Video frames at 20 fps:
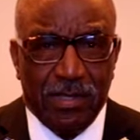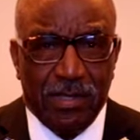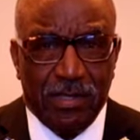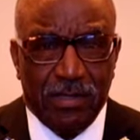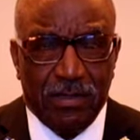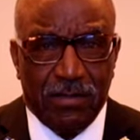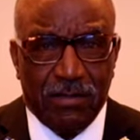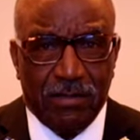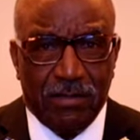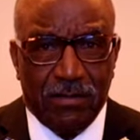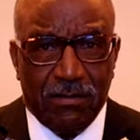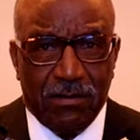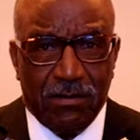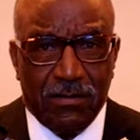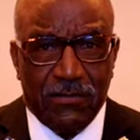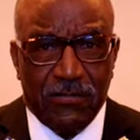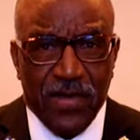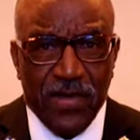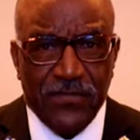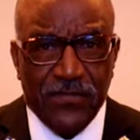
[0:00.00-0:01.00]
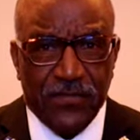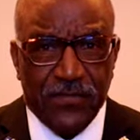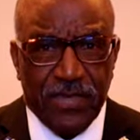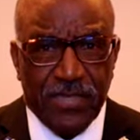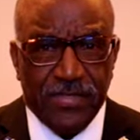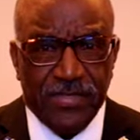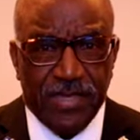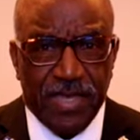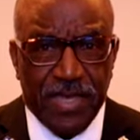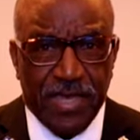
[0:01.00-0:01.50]
the
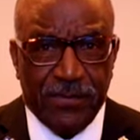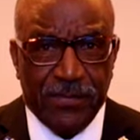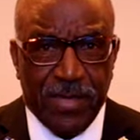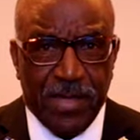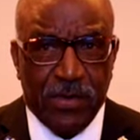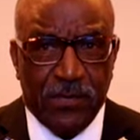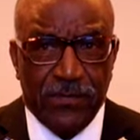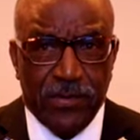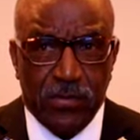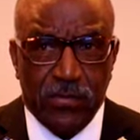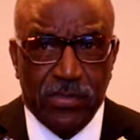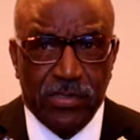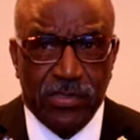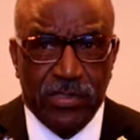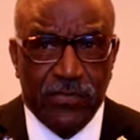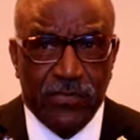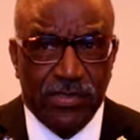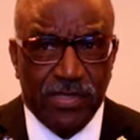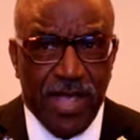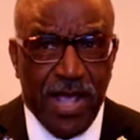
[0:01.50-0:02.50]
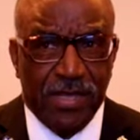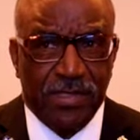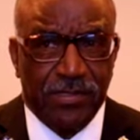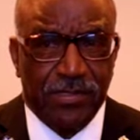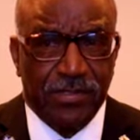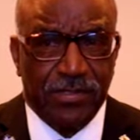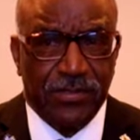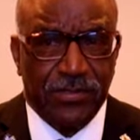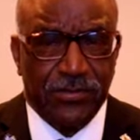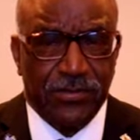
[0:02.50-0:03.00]
referees came out because they were
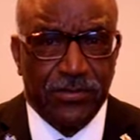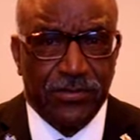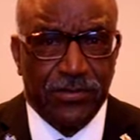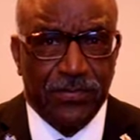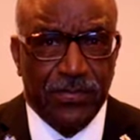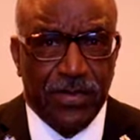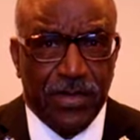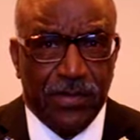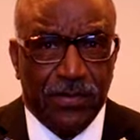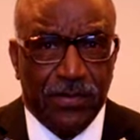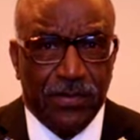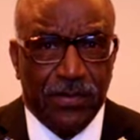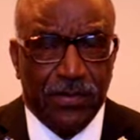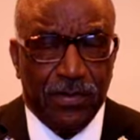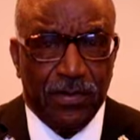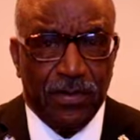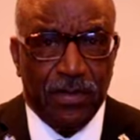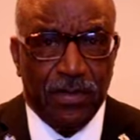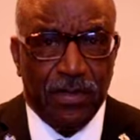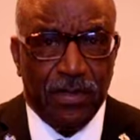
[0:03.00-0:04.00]
naturally concerned about